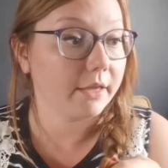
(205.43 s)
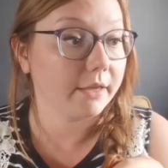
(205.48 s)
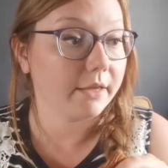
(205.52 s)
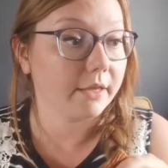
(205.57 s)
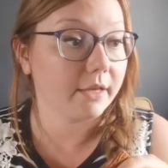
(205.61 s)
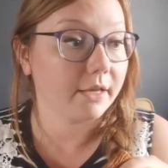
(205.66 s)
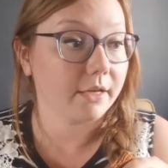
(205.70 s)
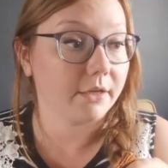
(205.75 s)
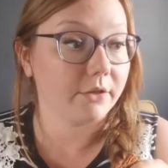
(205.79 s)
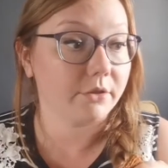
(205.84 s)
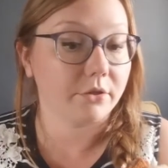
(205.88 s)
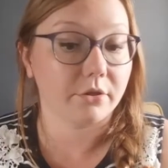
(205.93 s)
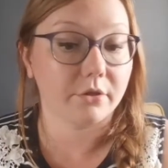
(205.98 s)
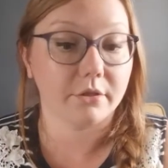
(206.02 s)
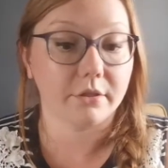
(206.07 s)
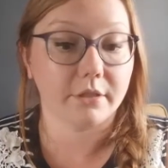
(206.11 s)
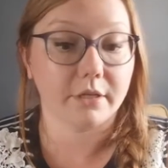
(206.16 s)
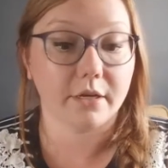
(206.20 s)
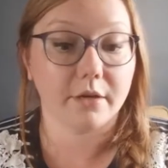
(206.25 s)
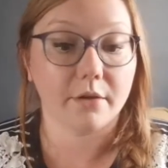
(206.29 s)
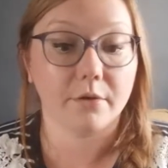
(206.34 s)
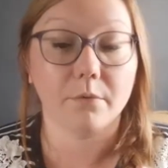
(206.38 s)
They
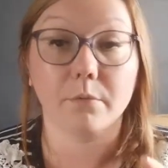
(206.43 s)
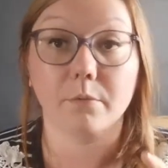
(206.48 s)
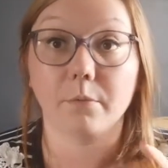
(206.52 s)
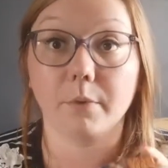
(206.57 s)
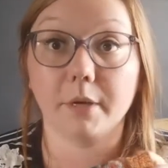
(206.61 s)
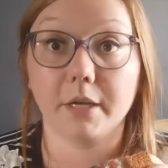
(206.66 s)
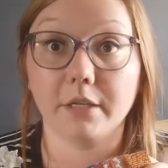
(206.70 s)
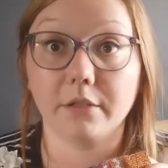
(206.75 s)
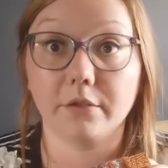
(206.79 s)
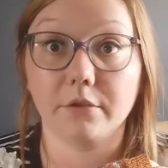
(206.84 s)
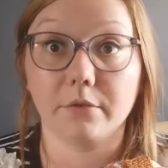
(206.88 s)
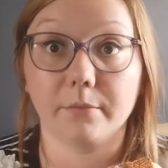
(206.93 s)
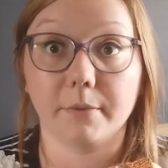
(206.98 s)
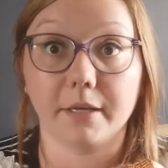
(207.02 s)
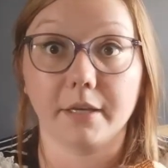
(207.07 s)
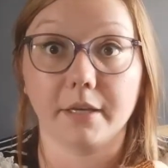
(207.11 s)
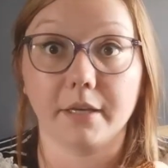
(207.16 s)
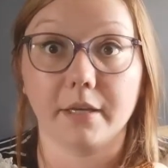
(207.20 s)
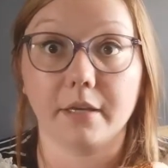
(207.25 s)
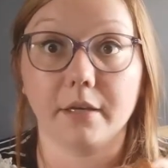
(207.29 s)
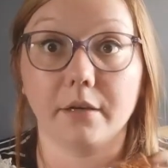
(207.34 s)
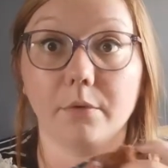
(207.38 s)
turned out way too
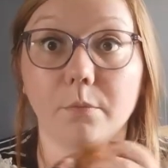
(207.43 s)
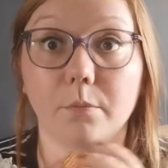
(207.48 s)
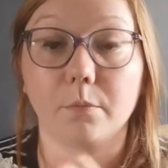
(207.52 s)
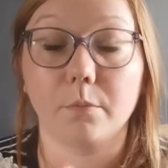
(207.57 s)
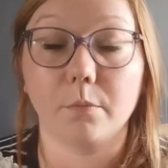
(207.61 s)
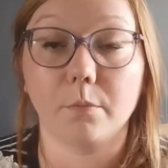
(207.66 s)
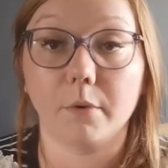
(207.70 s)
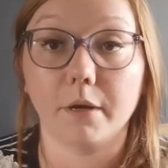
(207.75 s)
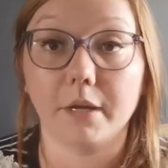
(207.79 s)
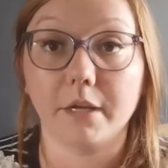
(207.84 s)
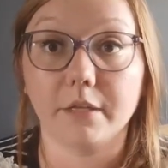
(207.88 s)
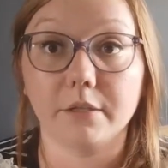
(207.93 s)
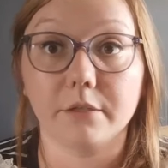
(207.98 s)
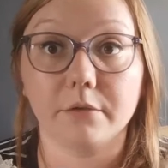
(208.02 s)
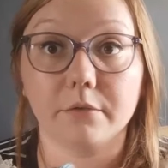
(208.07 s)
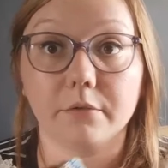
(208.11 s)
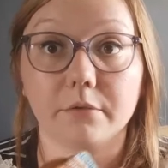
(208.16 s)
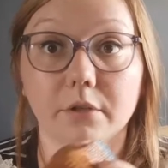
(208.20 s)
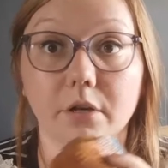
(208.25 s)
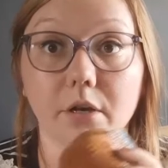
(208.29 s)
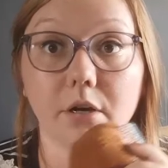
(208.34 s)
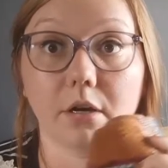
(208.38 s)
big, way
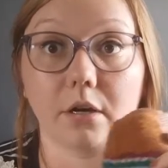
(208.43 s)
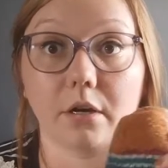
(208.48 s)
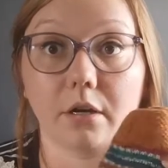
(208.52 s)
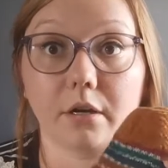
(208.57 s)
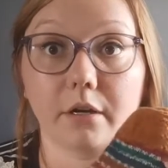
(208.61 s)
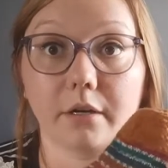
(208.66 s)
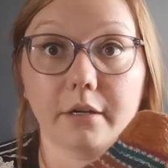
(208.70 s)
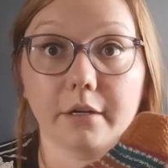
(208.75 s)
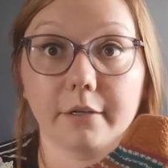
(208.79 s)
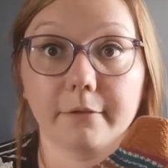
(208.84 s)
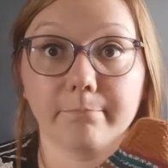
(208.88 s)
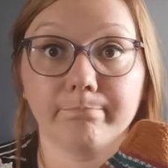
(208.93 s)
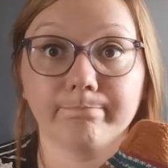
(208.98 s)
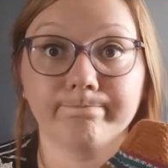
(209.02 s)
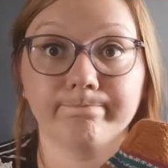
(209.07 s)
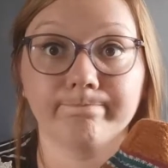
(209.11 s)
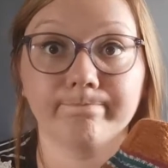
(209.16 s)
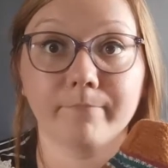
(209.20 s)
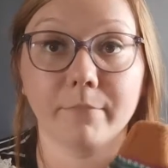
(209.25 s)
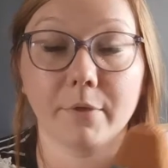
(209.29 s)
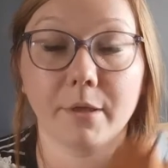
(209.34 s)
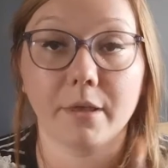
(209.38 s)
too long.
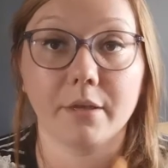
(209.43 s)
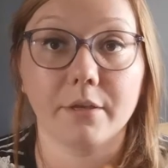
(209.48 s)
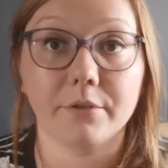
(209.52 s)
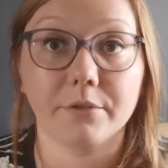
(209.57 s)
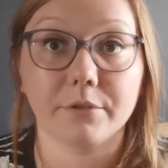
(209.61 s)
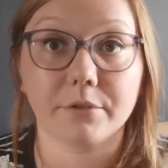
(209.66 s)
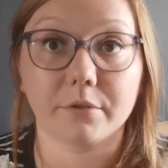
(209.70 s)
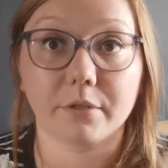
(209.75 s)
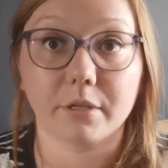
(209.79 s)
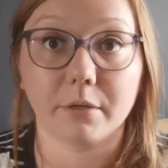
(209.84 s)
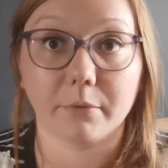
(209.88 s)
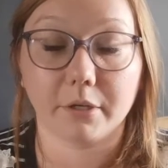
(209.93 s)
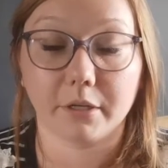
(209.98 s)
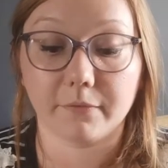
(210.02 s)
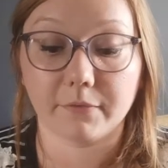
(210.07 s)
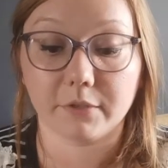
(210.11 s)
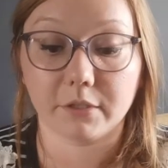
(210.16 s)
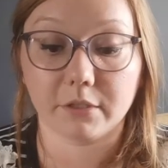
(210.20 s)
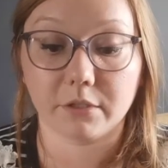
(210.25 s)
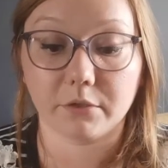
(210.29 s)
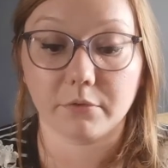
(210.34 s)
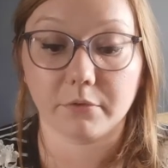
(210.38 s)
So they were
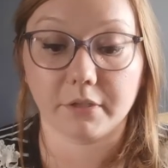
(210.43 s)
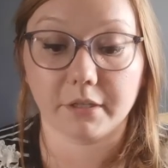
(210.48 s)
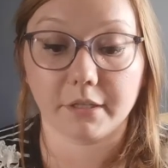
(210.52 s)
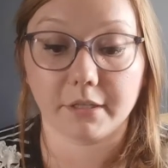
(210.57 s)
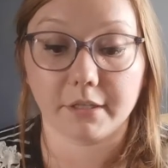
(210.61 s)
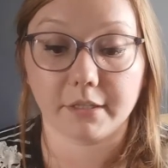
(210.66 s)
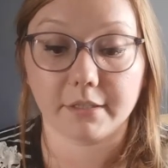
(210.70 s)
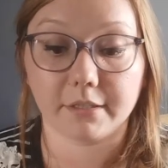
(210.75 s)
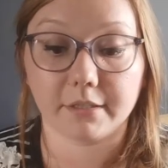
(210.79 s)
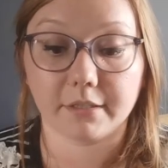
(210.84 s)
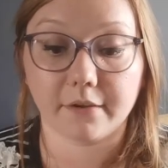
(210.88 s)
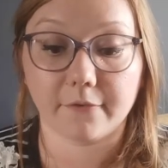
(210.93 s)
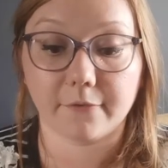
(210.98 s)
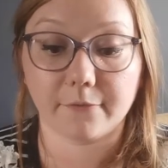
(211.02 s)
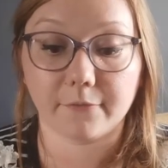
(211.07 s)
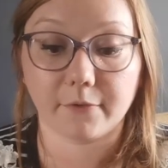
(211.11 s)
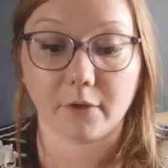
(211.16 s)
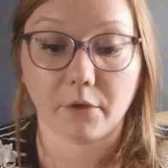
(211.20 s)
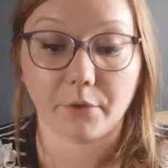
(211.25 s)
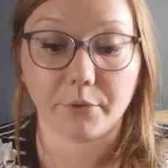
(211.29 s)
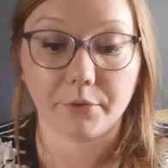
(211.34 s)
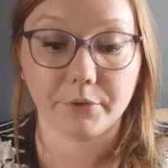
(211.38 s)
gifted to his
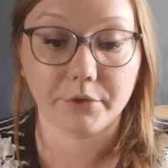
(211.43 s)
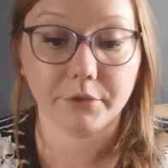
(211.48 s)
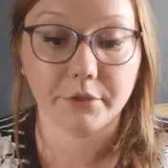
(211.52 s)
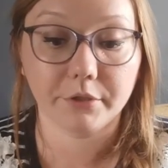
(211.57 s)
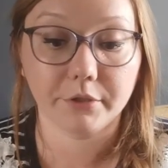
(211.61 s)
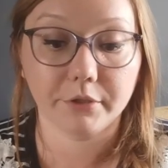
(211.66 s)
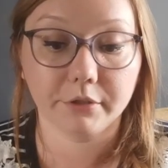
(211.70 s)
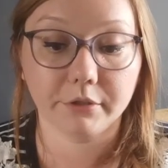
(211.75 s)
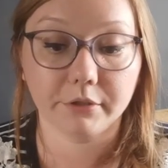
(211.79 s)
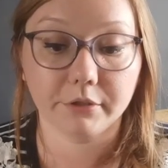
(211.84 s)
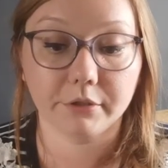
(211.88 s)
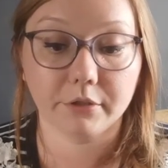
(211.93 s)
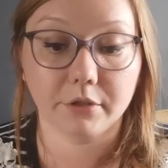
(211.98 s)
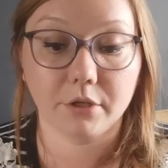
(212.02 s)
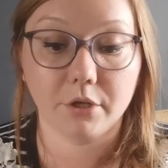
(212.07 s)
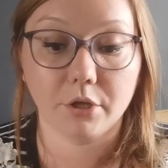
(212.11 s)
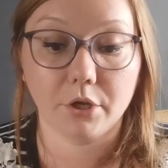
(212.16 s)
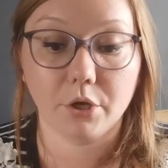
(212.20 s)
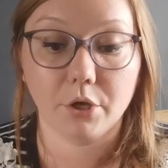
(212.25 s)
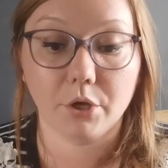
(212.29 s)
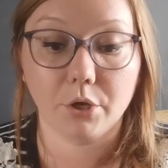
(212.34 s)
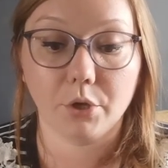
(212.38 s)
father,
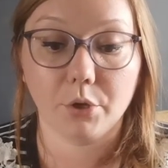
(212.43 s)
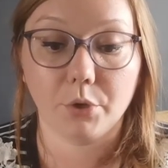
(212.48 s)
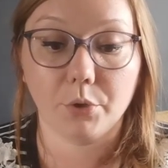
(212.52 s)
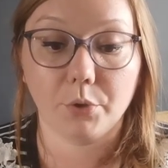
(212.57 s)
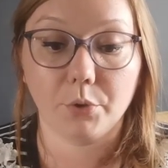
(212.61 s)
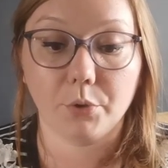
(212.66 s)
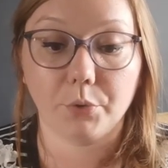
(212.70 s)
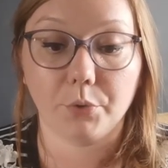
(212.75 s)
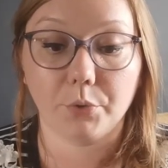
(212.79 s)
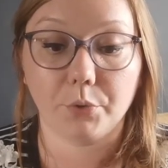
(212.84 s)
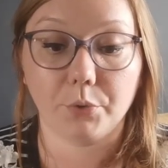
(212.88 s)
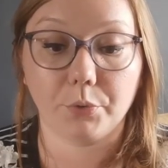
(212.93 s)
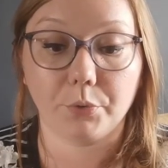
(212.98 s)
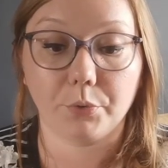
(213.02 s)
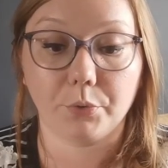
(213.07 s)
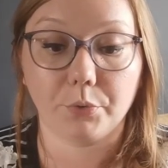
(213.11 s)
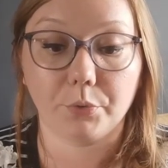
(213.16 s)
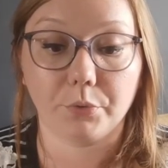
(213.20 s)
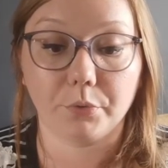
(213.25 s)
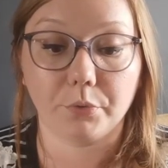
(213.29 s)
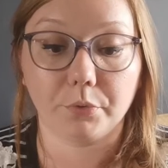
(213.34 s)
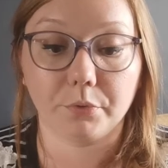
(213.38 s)

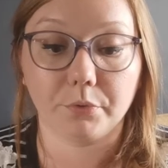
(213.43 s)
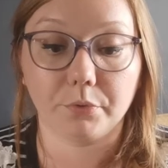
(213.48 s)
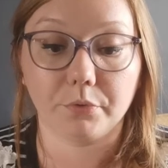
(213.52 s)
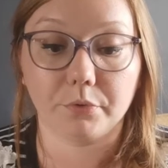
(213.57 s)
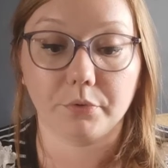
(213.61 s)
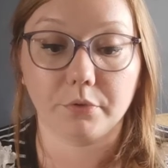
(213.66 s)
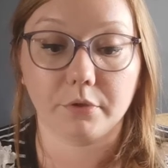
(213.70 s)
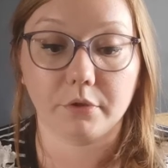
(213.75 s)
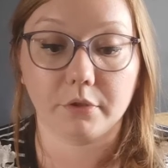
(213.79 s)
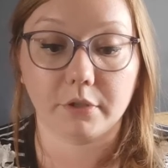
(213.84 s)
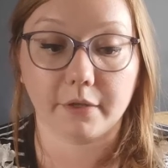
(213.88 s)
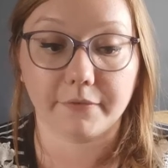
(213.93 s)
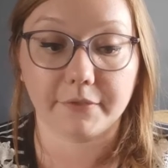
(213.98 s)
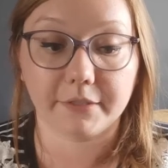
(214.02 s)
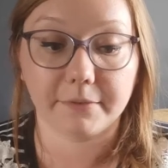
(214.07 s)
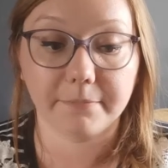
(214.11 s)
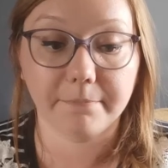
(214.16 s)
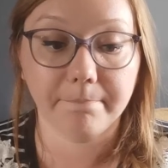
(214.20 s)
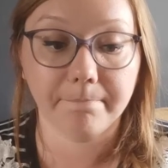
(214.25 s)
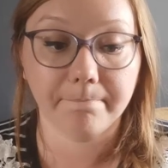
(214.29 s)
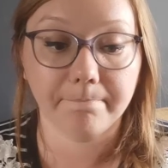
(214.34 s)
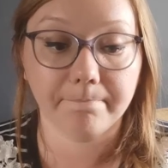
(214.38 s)
who loves
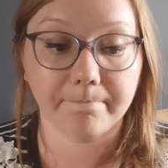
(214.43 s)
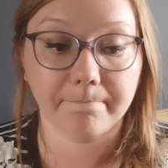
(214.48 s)
them.